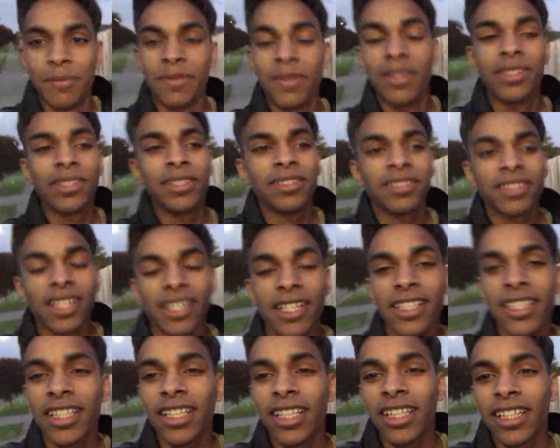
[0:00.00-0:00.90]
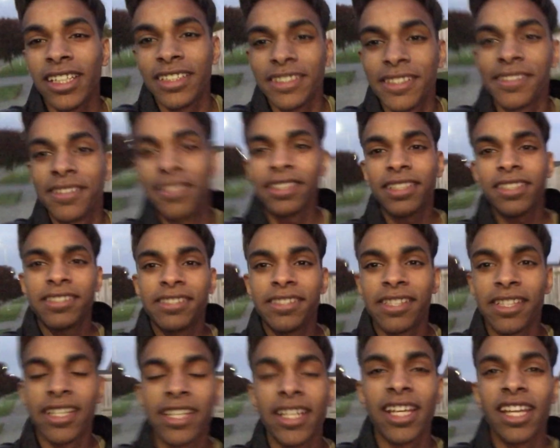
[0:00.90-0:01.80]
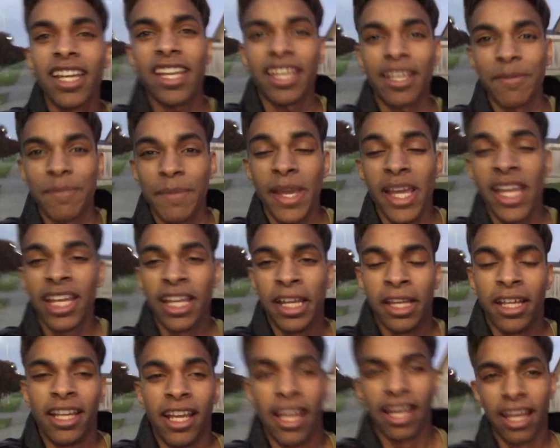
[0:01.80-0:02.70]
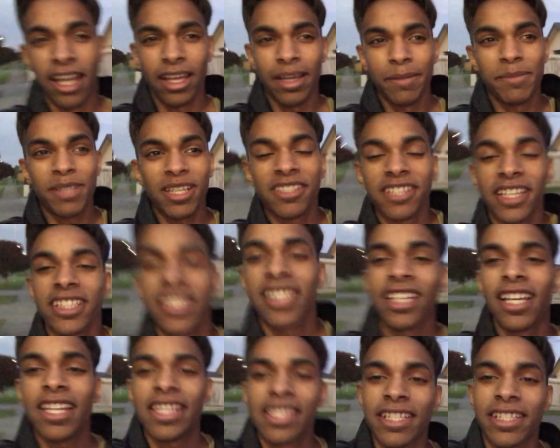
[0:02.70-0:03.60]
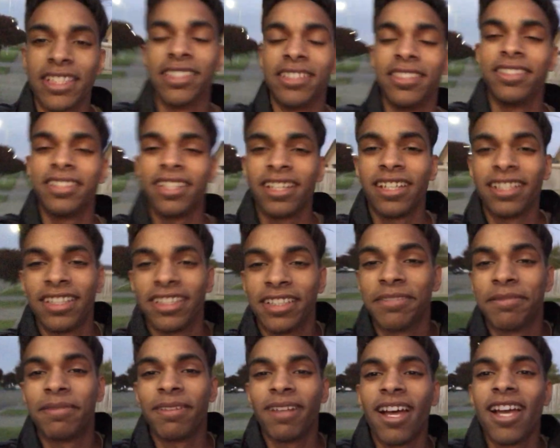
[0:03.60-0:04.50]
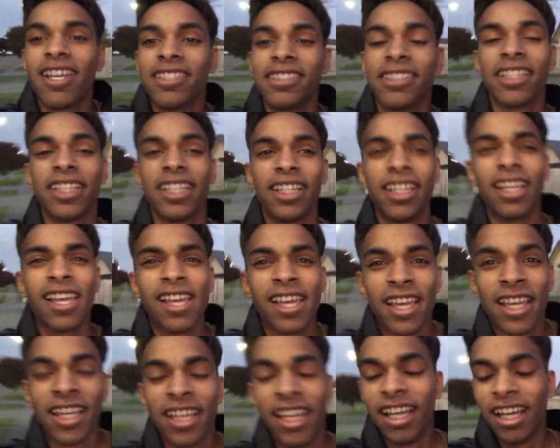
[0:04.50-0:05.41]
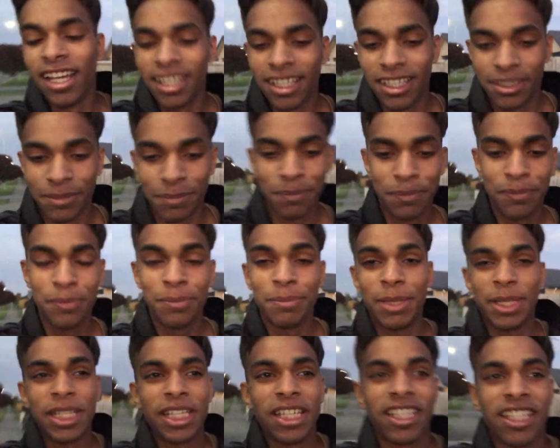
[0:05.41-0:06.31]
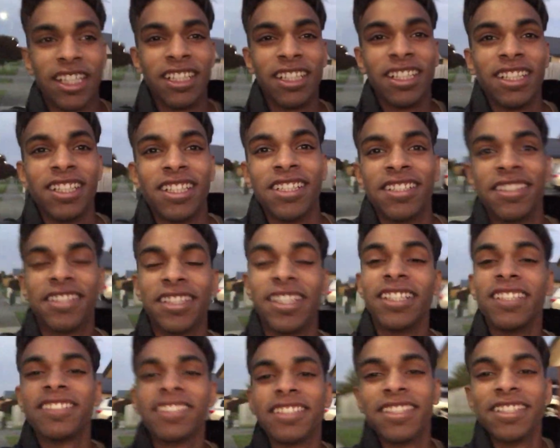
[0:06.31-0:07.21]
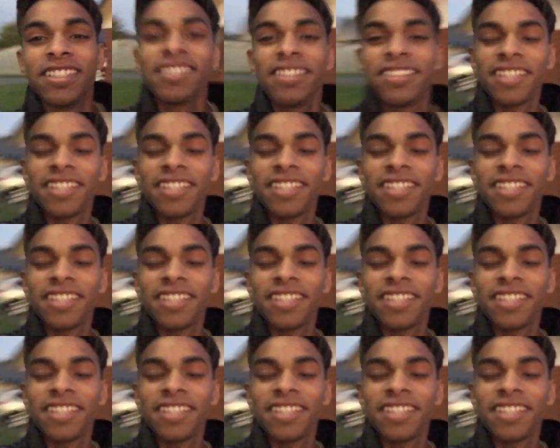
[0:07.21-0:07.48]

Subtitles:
so it's currently 6:30 a.m. Just handing out these flyers here. But yeah, seriously, this